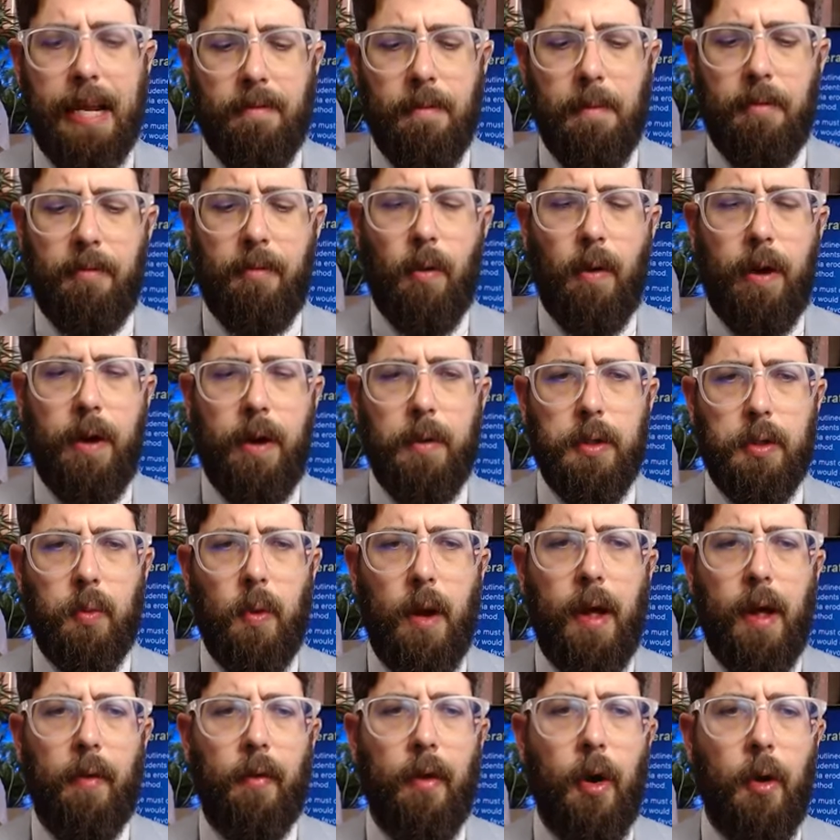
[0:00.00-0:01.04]
even before he was
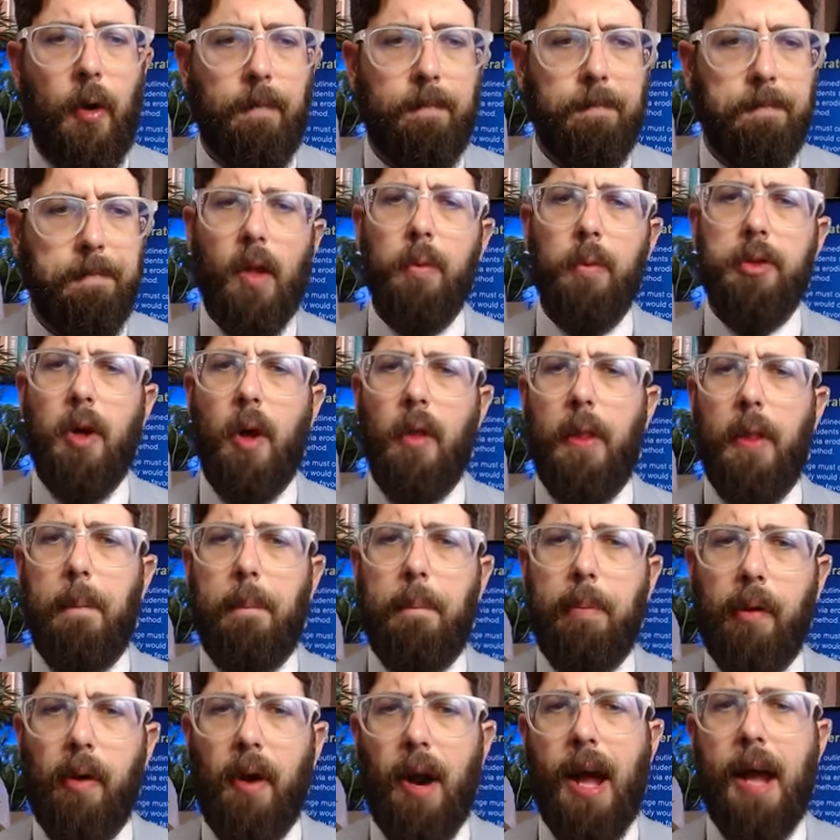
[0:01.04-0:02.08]
well known, it was called The
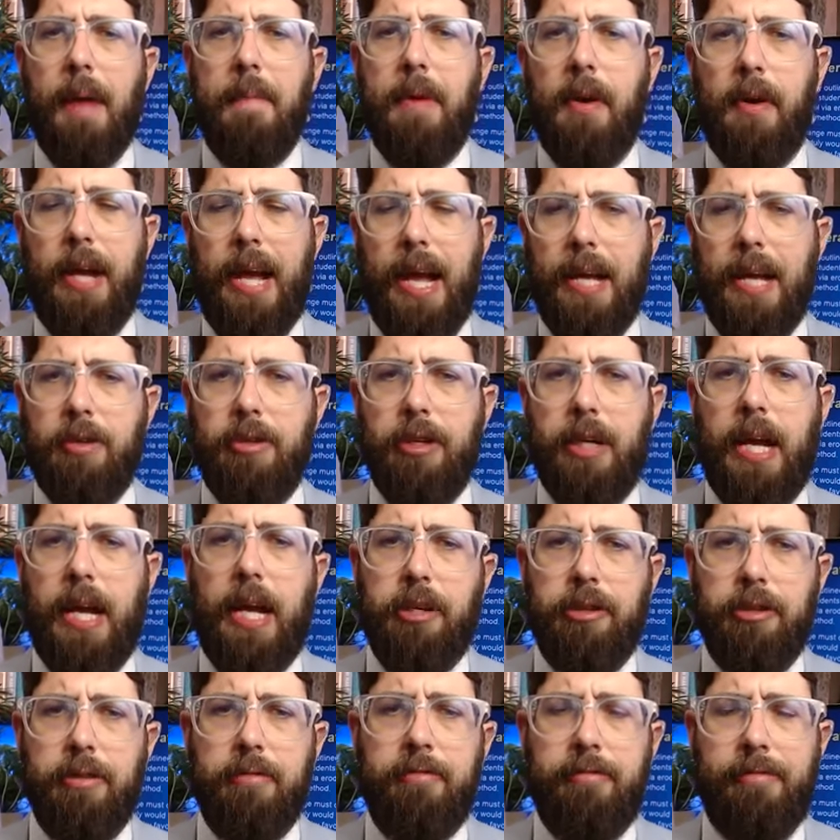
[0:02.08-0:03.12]
Primary
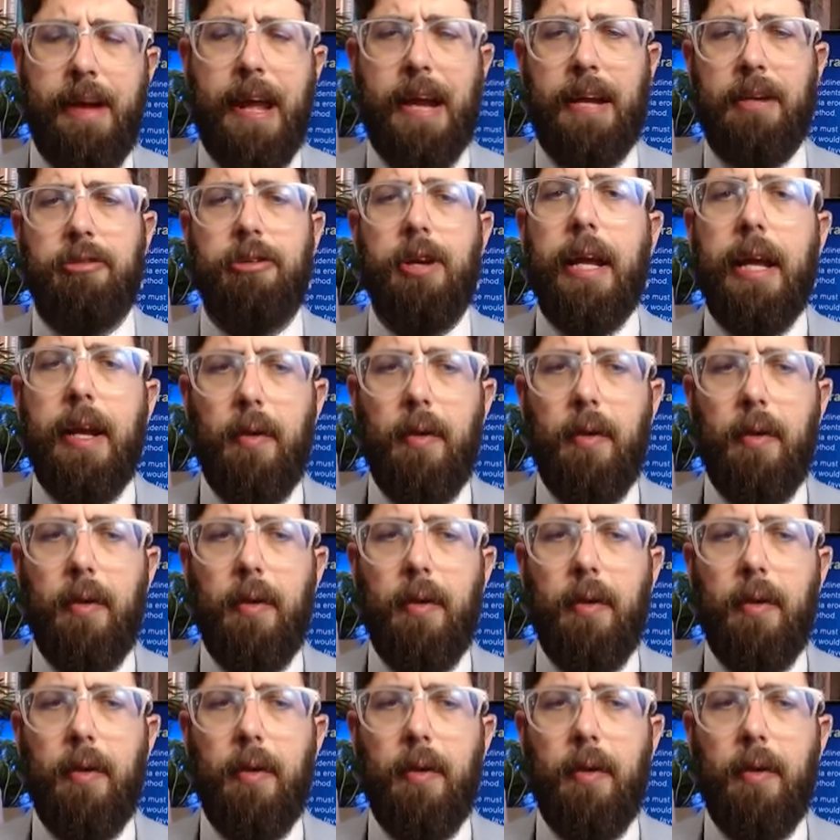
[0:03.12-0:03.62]
Education Fetish.